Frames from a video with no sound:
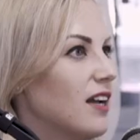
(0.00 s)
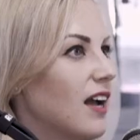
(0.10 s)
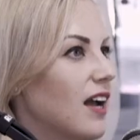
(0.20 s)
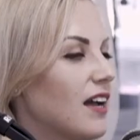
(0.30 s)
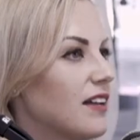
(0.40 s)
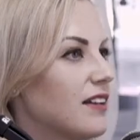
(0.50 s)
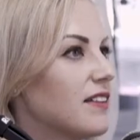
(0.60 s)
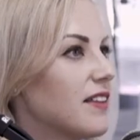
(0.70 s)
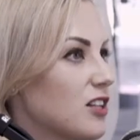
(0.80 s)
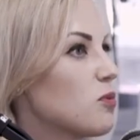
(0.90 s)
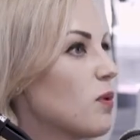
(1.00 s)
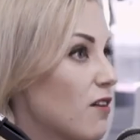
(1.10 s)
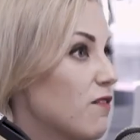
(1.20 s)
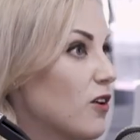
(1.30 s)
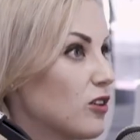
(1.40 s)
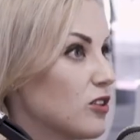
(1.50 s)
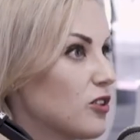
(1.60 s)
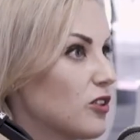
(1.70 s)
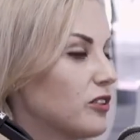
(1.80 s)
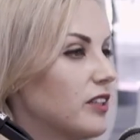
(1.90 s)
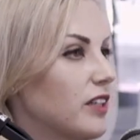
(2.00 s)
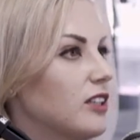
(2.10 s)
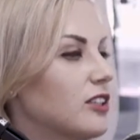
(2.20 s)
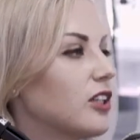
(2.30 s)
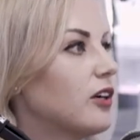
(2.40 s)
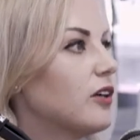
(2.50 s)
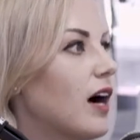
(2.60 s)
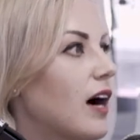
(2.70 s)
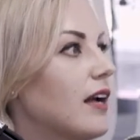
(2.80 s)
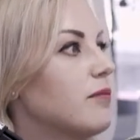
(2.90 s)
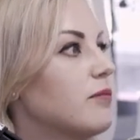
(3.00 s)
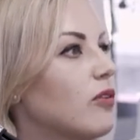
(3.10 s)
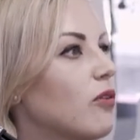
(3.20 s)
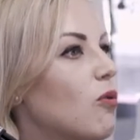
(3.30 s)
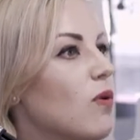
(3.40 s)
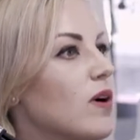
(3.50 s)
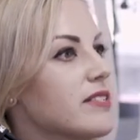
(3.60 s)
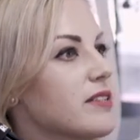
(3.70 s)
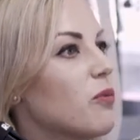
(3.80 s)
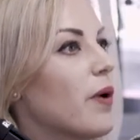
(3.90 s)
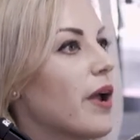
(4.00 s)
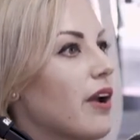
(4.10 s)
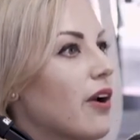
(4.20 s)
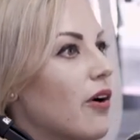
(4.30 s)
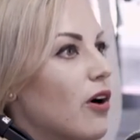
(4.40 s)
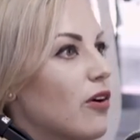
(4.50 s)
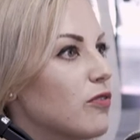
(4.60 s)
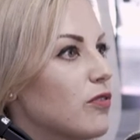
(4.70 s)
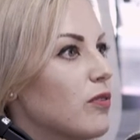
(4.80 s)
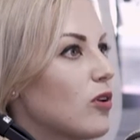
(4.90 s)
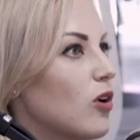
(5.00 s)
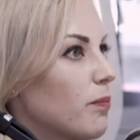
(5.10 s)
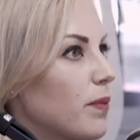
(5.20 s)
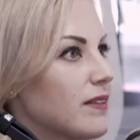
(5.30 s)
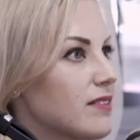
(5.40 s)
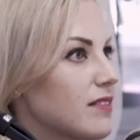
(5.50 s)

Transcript: and that's what I focus on. So I am not always aware of competition.